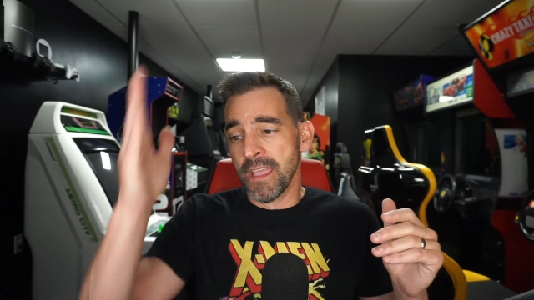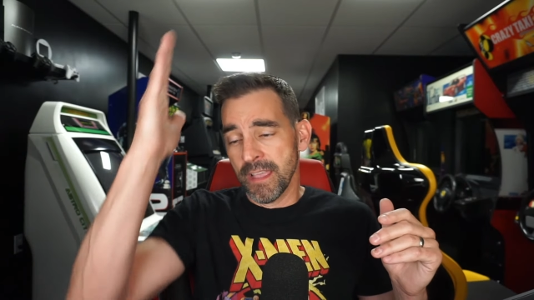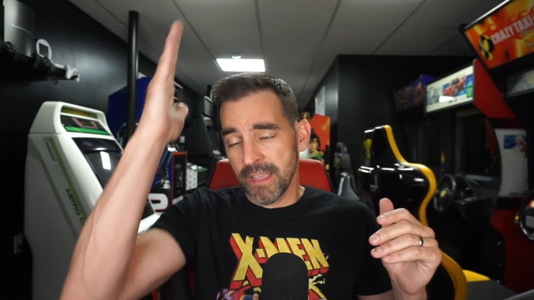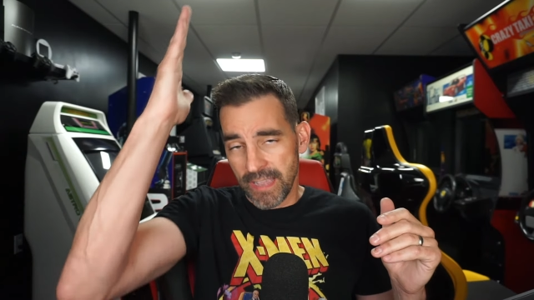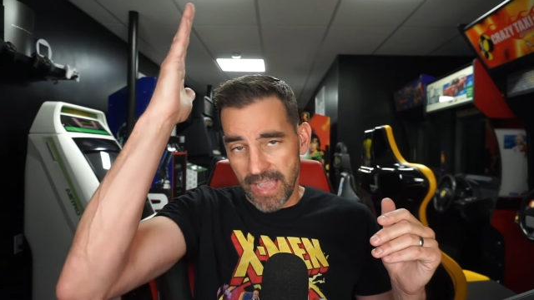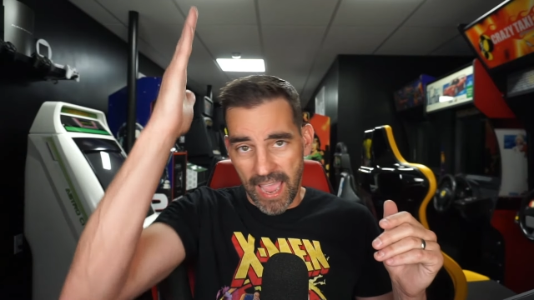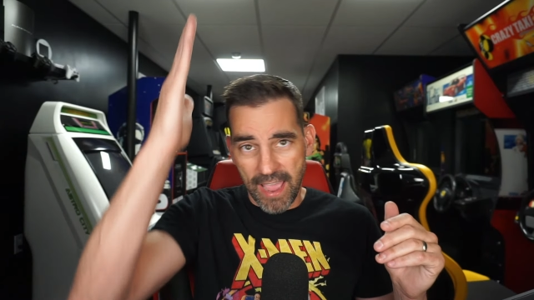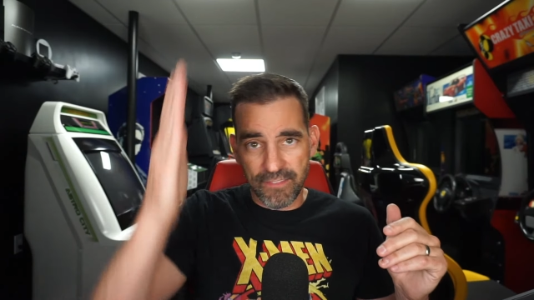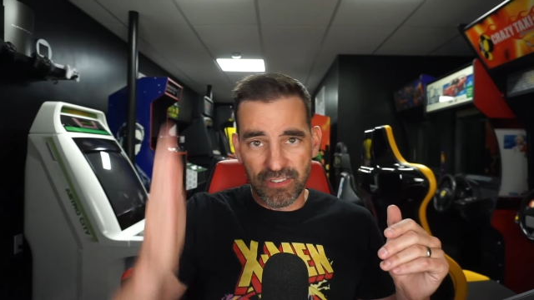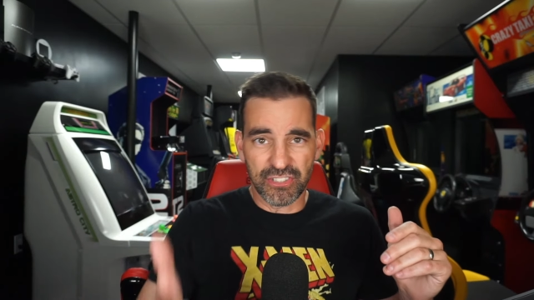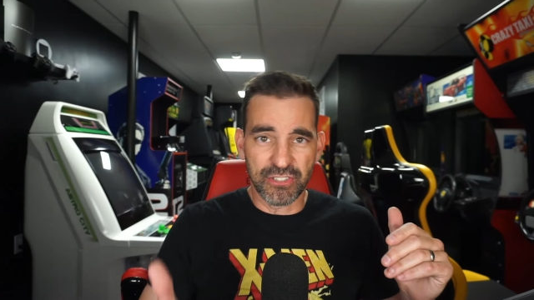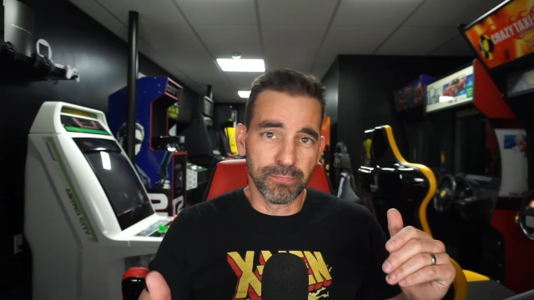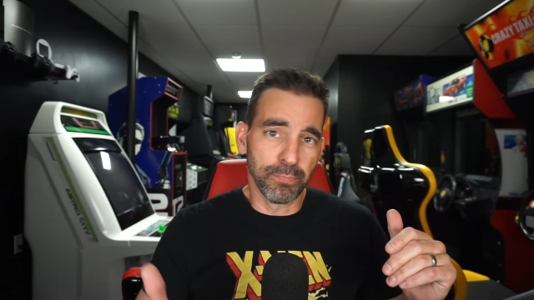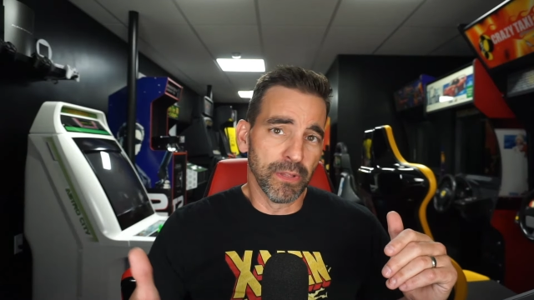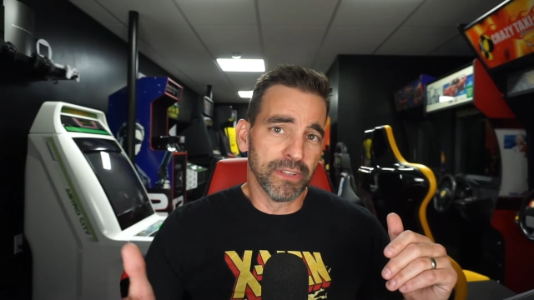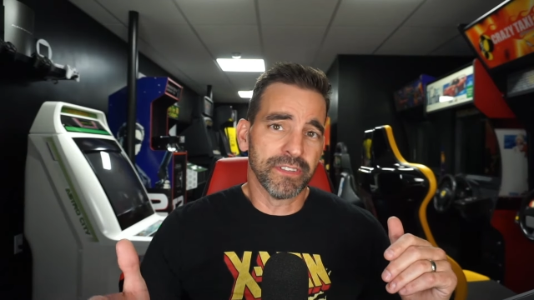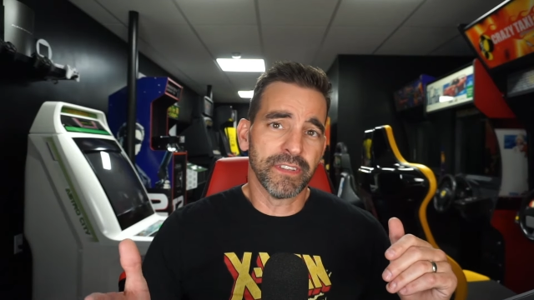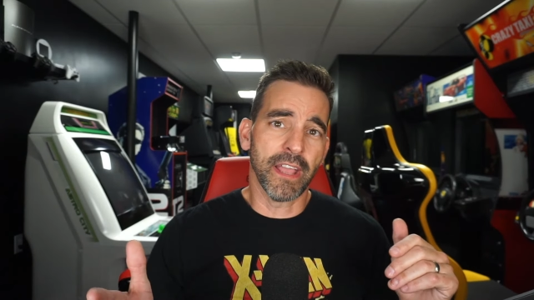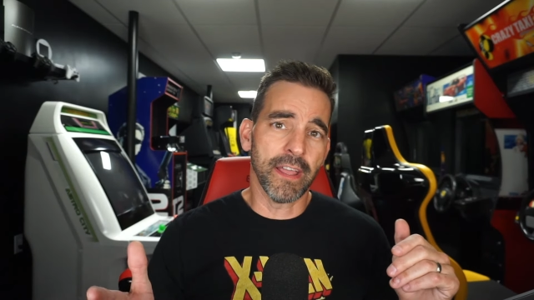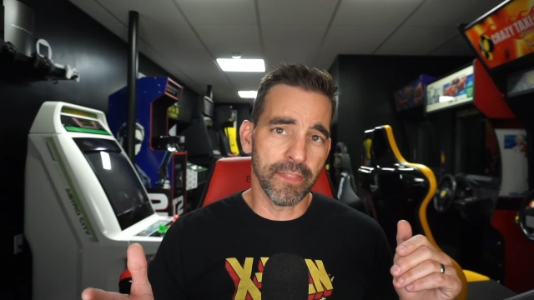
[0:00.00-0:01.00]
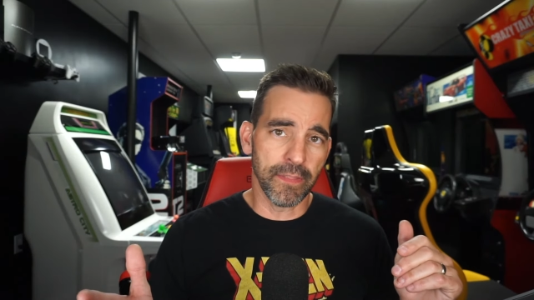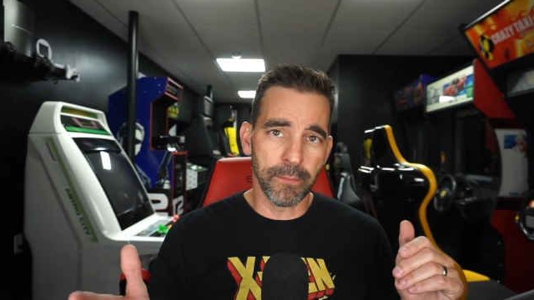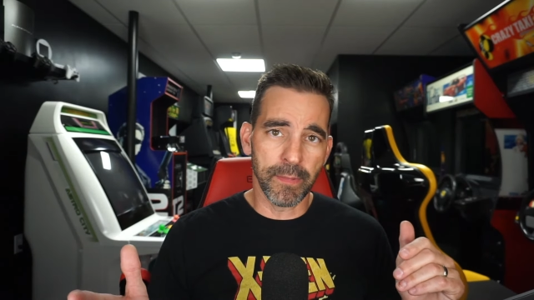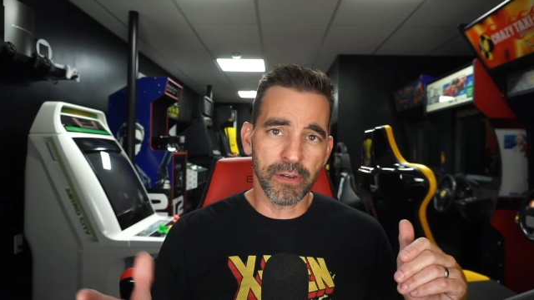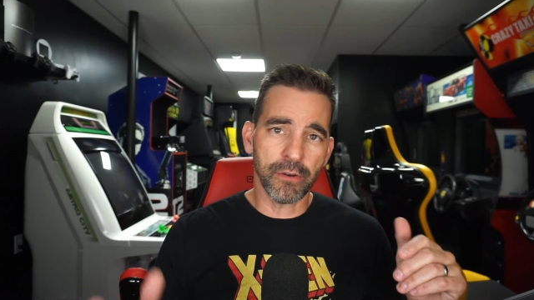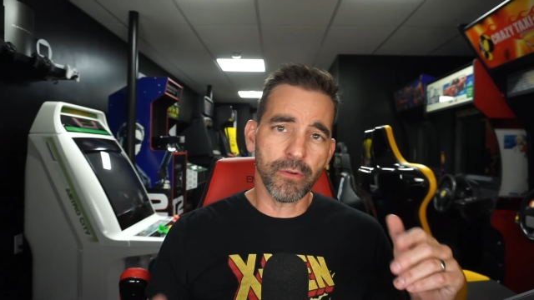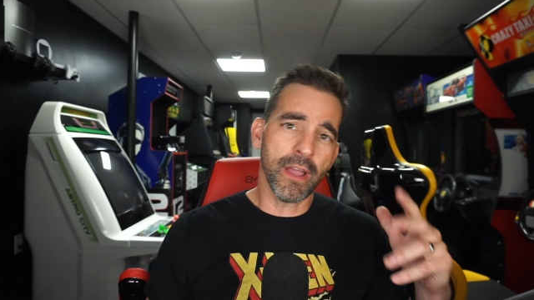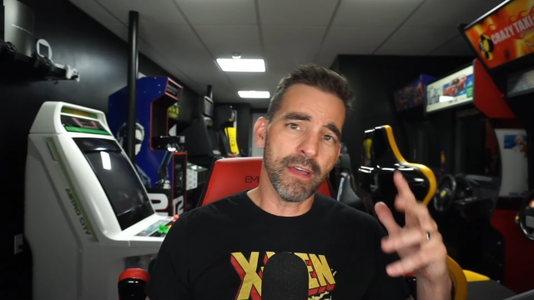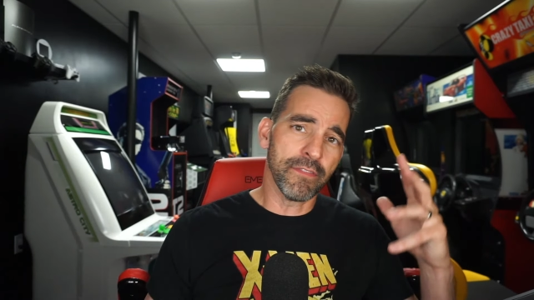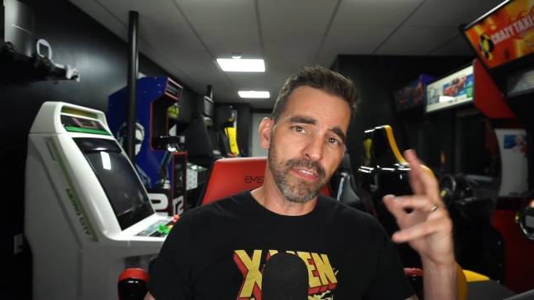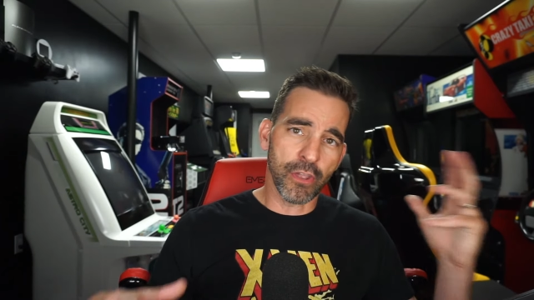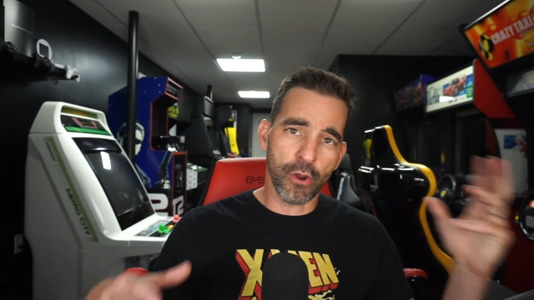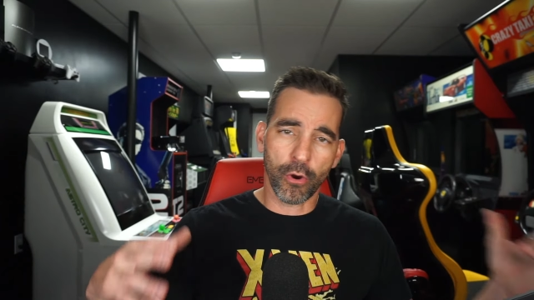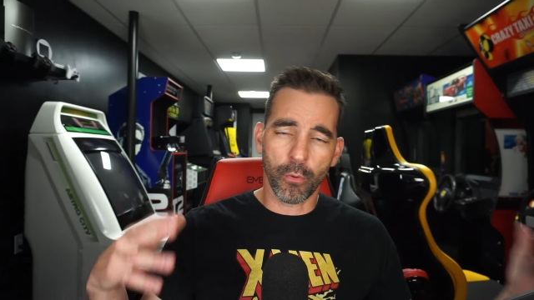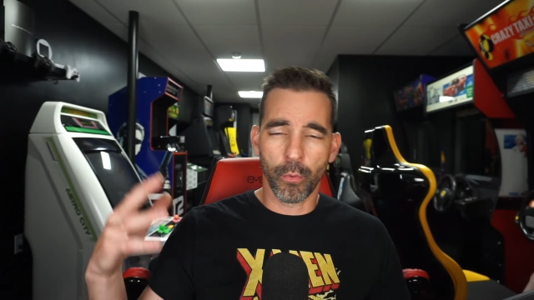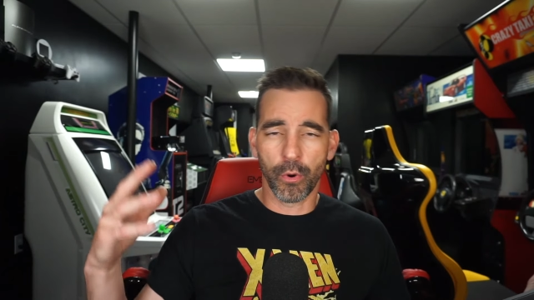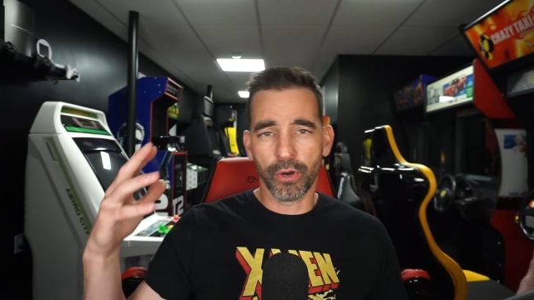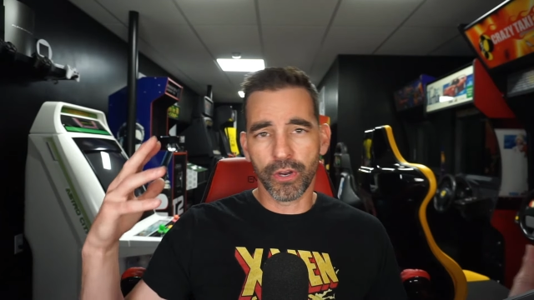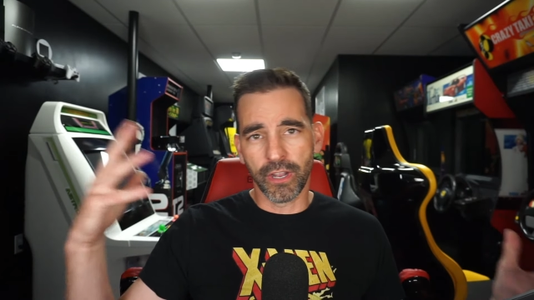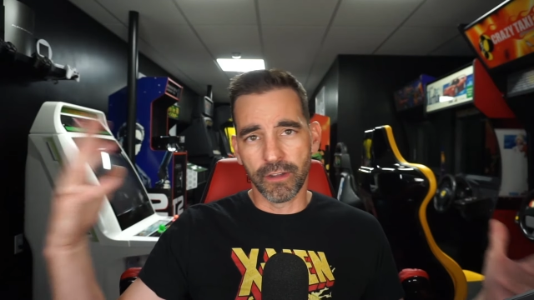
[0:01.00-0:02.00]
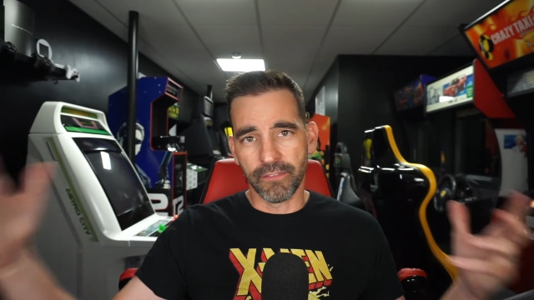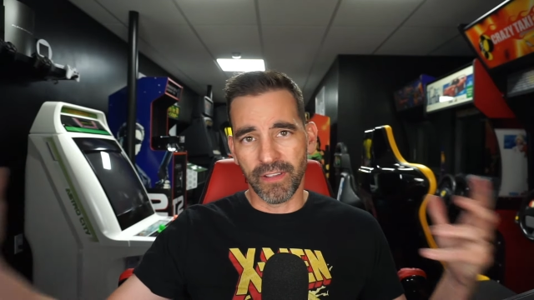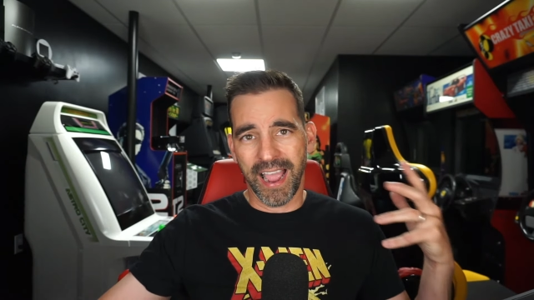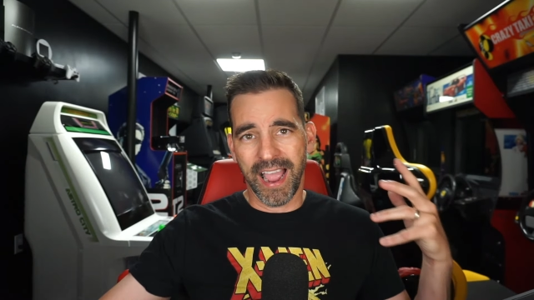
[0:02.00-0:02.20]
have it split down the middle, have the artwork of